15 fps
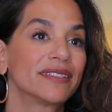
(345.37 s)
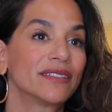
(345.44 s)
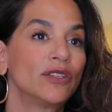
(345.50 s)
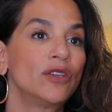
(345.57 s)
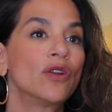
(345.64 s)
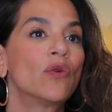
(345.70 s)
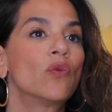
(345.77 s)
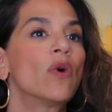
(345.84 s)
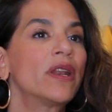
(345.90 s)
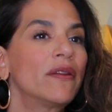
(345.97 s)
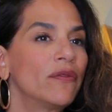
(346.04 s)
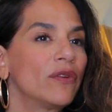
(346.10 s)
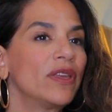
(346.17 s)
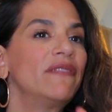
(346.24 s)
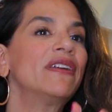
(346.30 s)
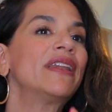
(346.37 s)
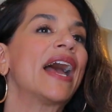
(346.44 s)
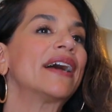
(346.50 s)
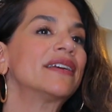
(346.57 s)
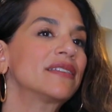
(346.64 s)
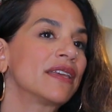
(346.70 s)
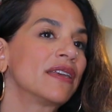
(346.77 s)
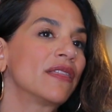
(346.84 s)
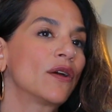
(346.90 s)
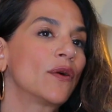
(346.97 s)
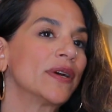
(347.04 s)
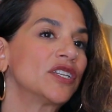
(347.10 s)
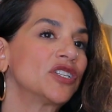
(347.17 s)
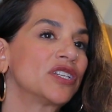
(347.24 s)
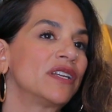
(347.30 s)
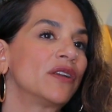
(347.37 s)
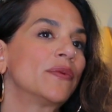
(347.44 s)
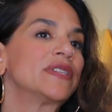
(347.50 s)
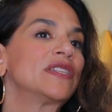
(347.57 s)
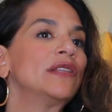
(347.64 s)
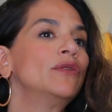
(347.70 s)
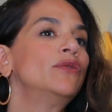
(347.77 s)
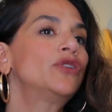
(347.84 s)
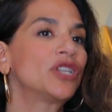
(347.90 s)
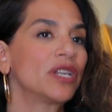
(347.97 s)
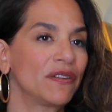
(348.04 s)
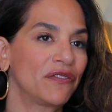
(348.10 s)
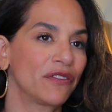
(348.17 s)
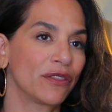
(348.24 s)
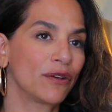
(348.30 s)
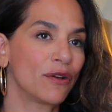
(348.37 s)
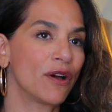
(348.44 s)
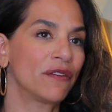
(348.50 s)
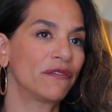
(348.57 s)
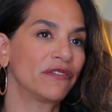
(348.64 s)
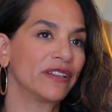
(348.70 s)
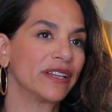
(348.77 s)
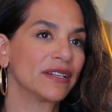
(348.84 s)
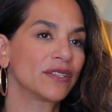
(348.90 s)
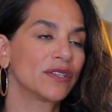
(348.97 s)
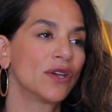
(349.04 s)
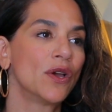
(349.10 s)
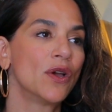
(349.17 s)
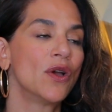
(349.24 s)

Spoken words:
Even asking the question, a resolution for the conflict,